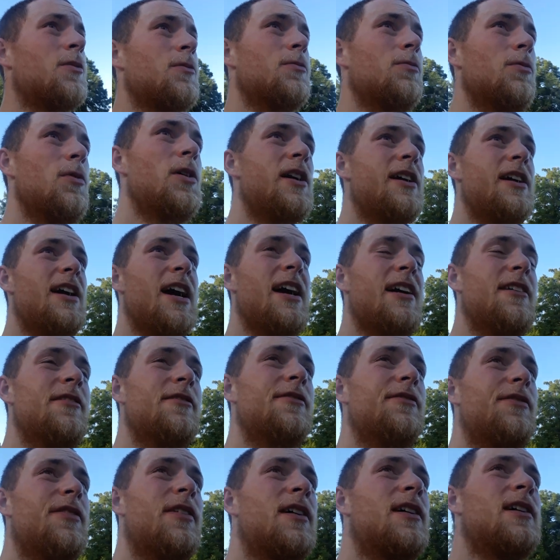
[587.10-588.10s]
where he kind
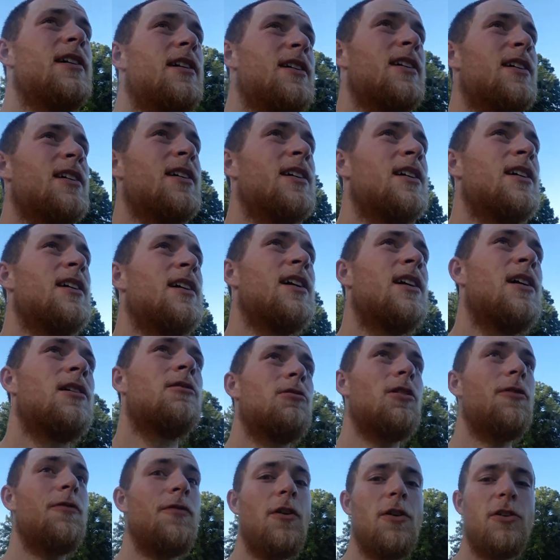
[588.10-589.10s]
of
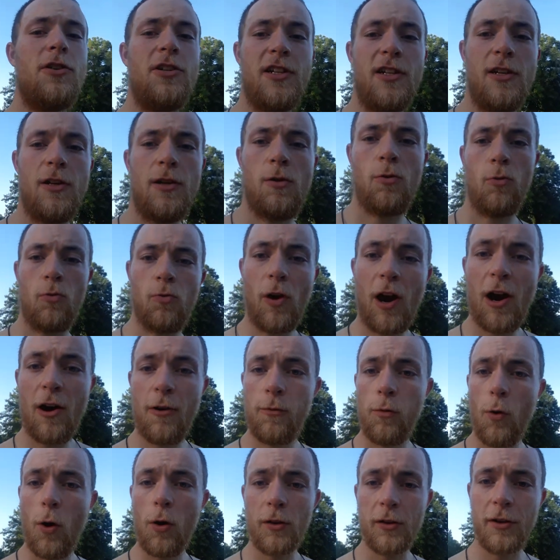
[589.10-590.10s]
referred to
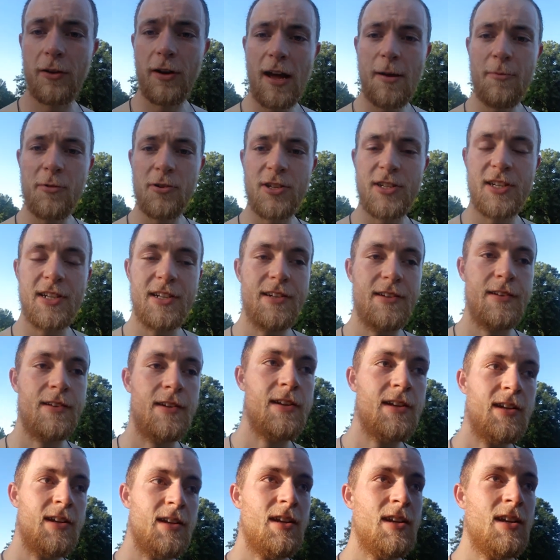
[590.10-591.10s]
Ralph Waldo Emerson,
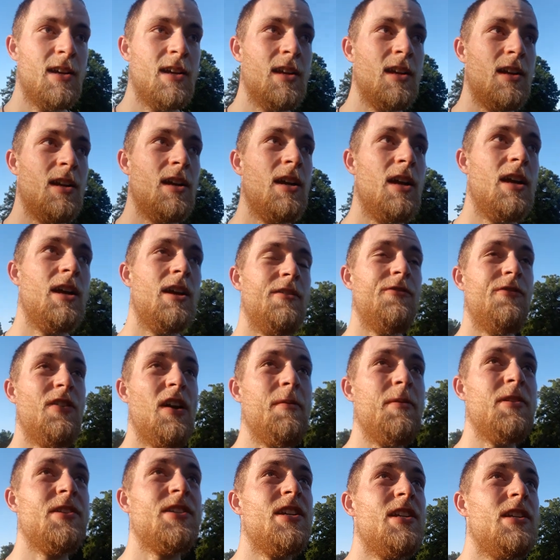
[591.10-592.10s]

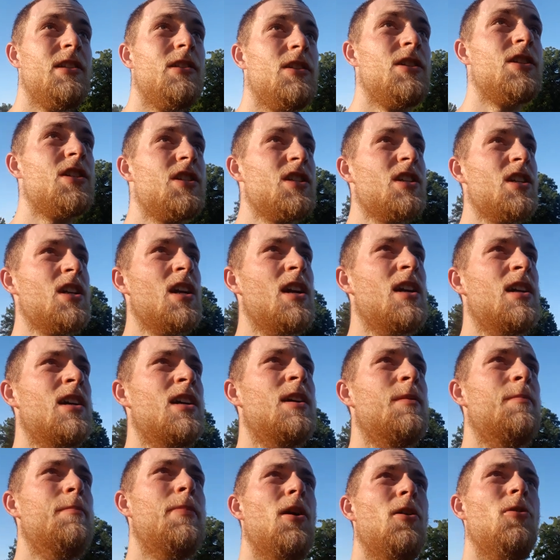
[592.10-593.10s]
famous English
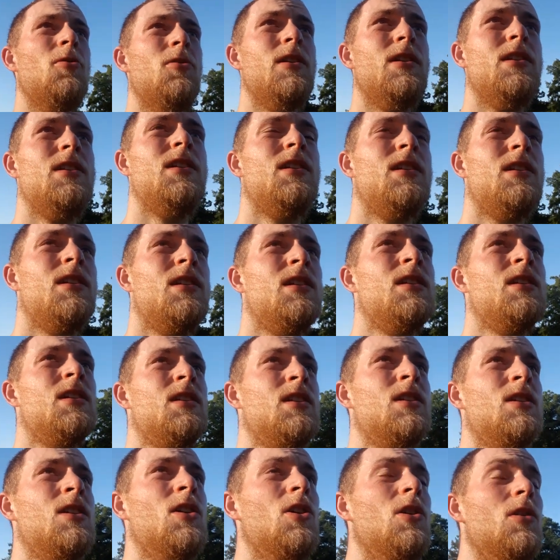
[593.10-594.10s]
poet,
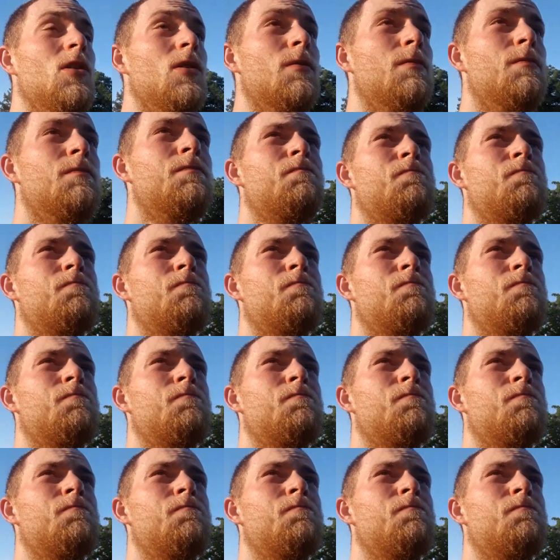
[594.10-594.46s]
or